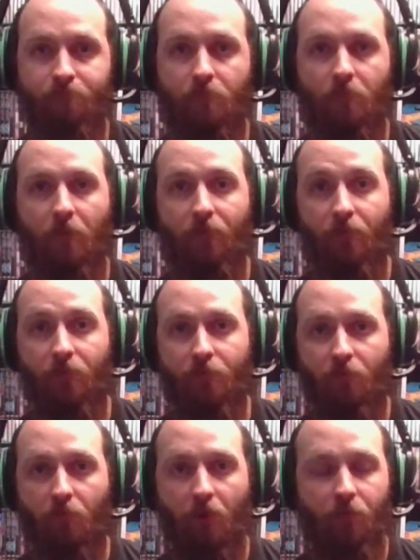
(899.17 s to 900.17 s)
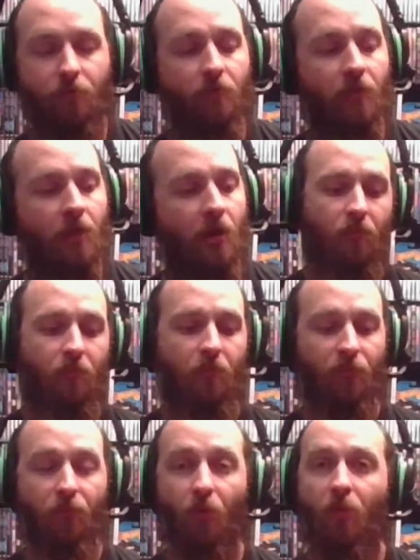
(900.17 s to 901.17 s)
my first rifle.
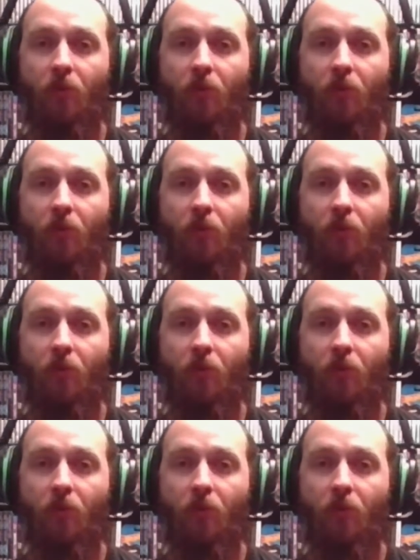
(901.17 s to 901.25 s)
Before, you